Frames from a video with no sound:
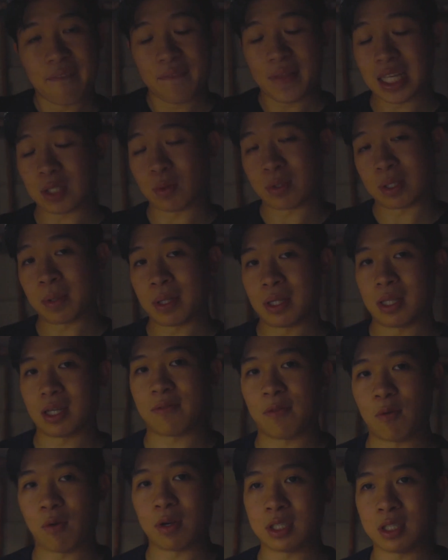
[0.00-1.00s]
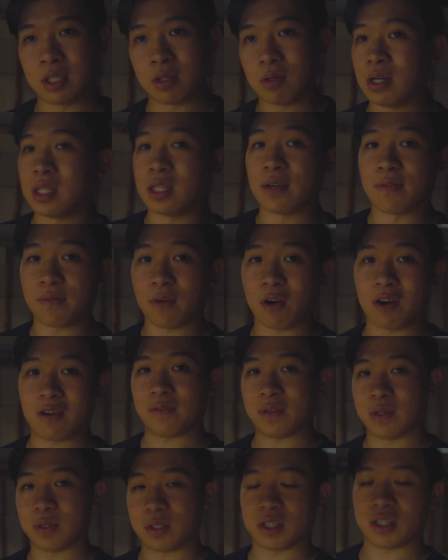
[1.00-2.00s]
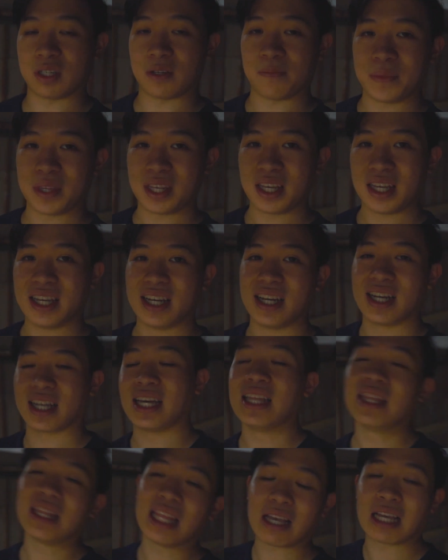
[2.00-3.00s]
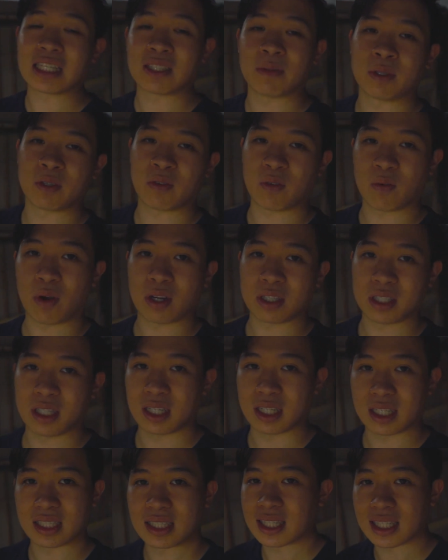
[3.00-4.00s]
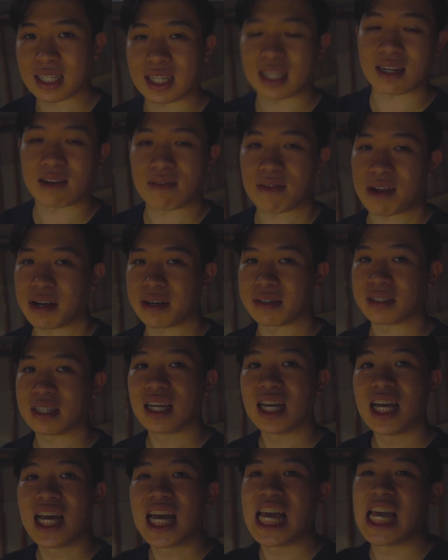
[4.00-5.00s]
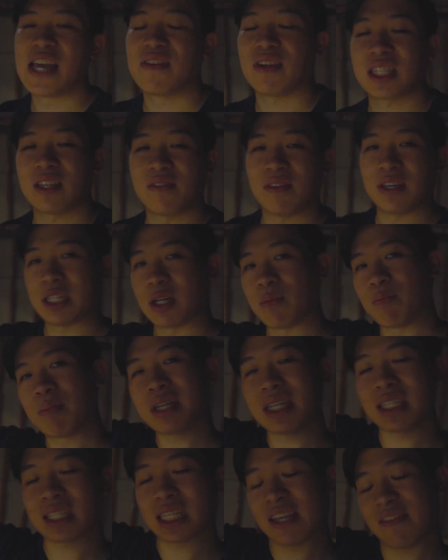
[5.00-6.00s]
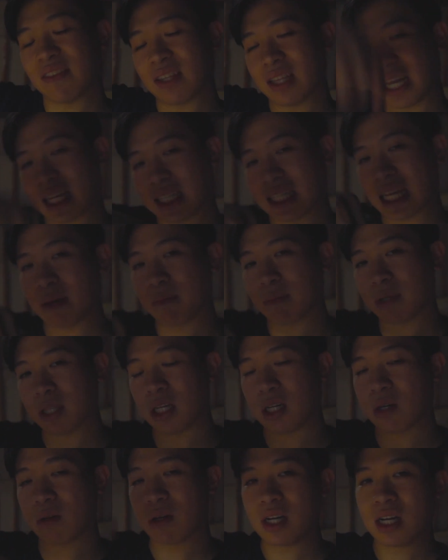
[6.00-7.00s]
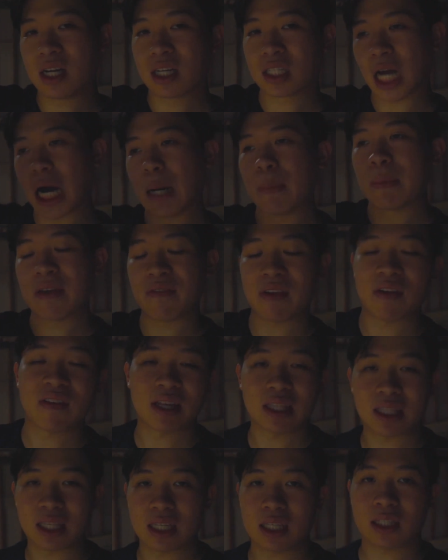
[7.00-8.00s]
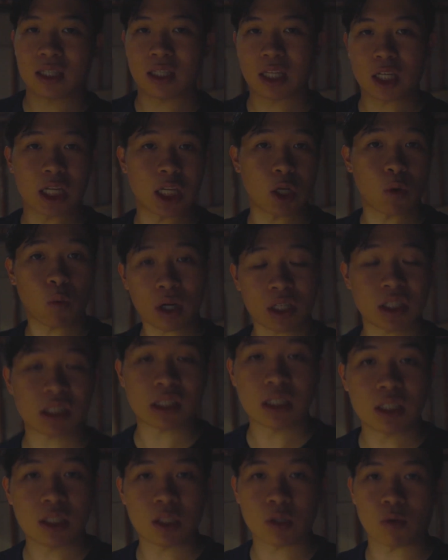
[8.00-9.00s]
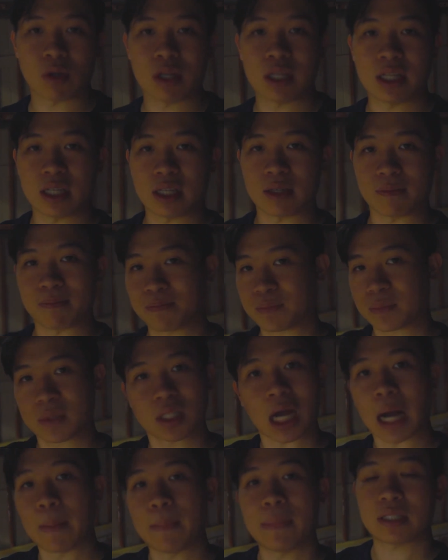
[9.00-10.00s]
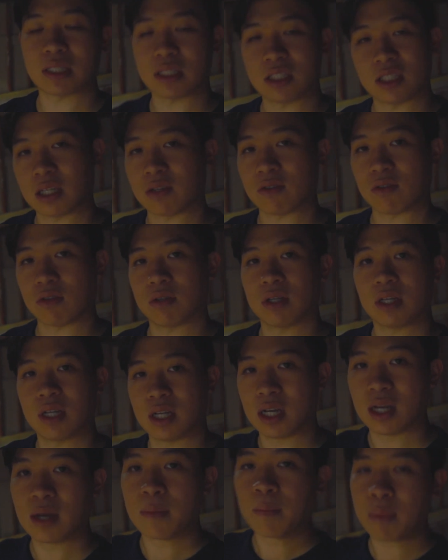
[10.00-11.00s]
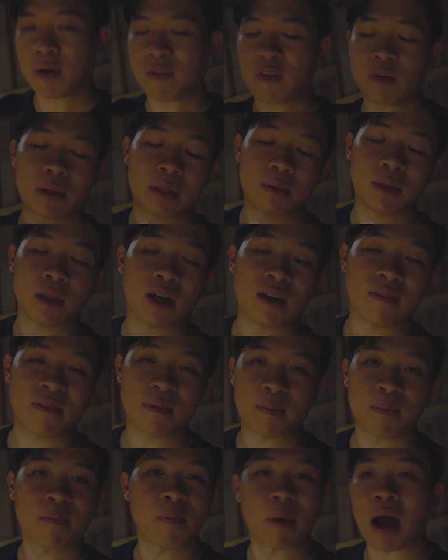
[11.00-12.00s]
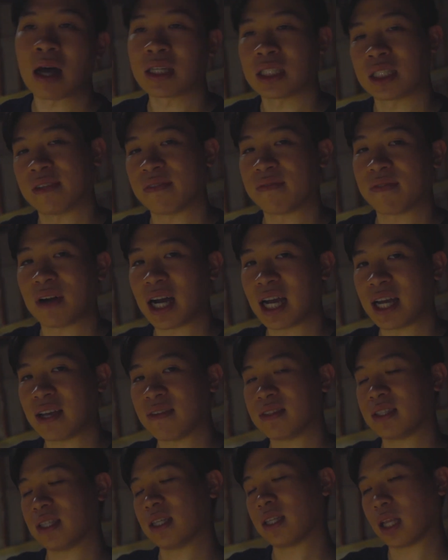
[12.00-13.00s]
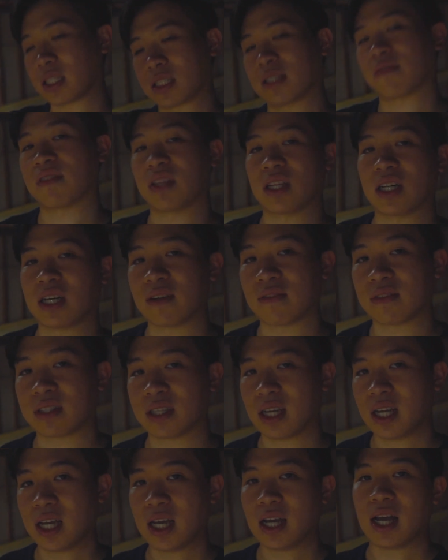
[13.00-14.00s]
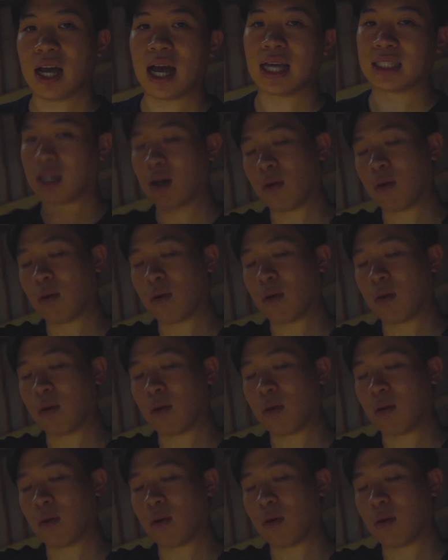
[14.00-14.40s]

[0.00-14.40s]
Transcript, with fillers: that's what something to look forward to in the far future. Again, thank you guys so much for watching, sticking around. If you liked the video, please give it a like down below. Comment if you have anything, any questions or any comments in general. Preferably love, positive vibes, lots of loves, as I